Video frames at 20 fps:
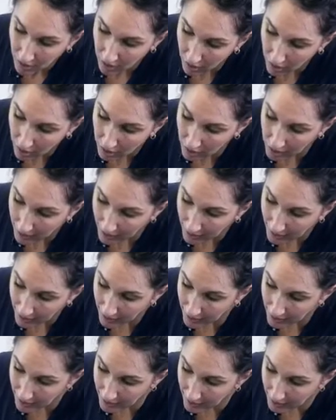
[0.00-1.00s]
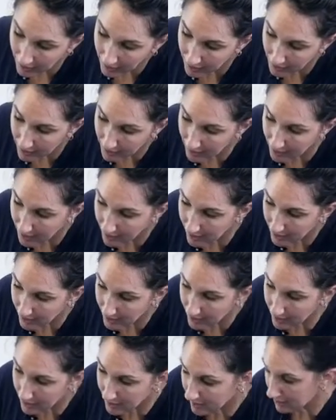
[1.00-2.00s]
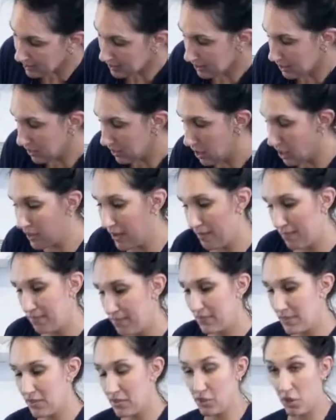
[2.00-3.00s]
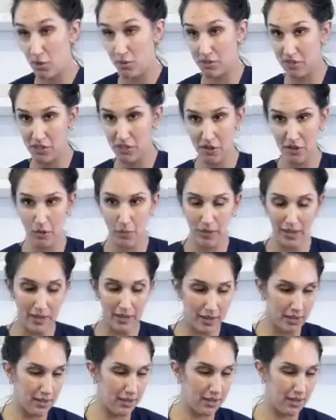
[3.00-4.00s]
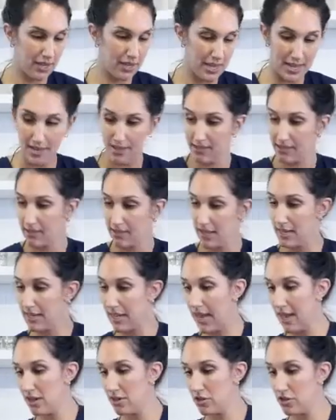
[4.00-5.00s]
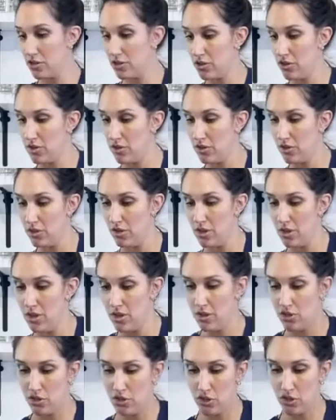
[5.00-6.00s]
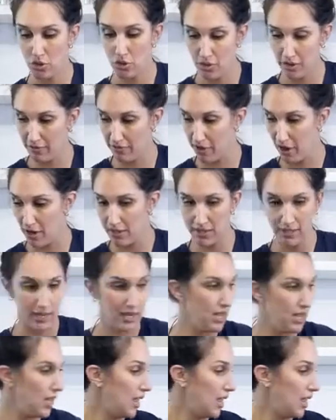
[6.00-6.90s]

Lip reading: Okay. Okay, so steering wheel is attached to the front.